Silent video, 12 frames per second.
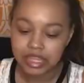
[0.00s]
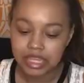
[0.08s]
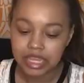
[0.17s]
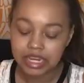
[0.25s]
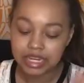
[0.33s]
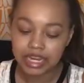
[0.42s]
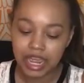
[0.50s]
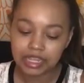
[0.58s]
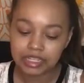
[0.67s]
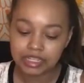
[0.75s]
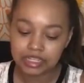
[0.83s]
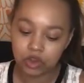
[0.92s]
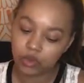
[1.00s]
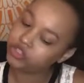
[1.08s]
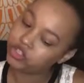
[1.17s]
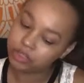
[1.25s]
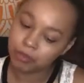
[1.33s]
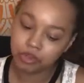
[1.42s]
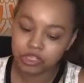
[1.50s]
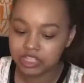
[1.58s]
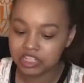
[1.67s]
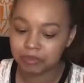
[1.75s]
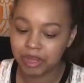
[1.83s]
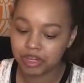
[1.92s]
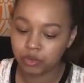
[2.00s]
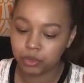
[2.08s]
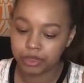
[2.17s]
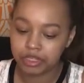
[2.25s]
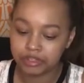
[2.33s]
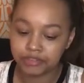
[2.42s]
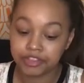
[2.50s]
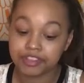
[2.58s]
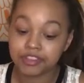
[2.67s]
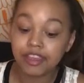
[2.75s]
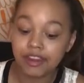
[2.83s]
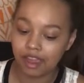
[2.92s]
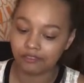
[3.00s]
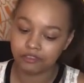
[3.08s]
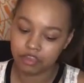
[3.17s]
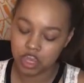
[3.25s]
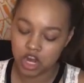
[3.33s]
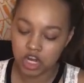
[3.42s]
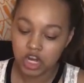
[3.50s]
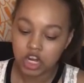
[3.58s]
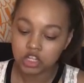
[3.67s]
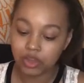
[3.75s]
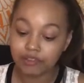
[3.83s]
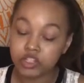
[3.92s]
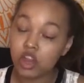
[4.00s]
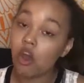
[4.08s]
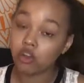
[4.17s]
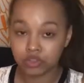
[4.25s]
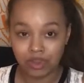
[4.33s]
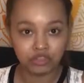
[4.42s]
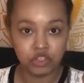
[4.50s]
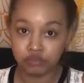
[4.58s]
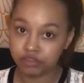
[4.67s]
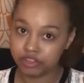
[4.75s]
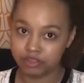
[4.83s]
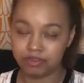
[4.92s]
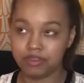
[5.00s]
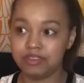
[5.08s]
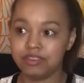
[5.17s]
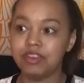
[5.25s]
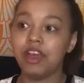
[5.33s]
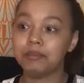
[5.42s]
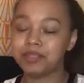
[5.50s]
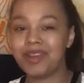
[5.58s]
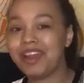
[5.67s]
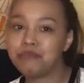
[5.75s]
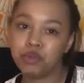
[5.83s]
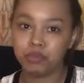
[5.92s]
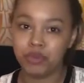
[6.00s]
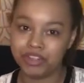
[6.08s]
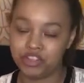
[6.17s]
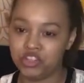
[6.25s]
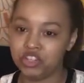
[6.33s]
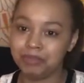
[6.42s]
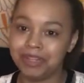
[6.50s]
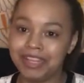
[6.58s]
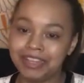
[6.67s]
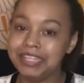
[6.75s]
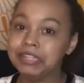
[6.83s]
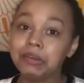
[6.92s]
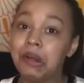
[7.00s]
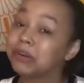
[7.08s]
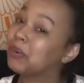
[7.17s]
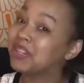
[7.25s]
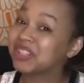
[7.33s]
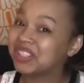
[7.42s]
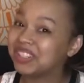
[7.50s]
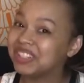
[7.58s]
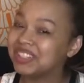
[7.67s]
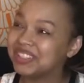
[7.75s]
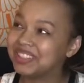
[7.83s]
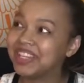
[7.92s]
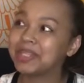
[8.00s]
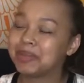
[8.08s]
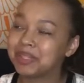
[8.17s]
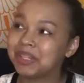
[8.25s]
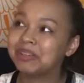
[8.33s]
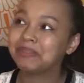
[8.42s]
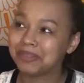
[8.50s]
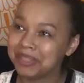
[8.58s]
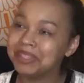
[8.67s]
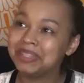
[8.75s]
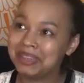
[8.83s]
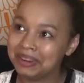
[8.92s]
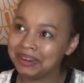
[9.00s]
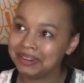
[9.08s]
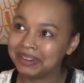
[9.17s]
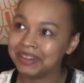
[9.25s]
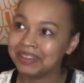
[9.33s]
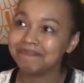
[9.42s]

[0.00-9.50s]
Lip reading: The next question is most anticipated release for the second half of the year. So I also have two for these ones. I'm sorry I have multiple answers, but like these are hard questions, especially for this year.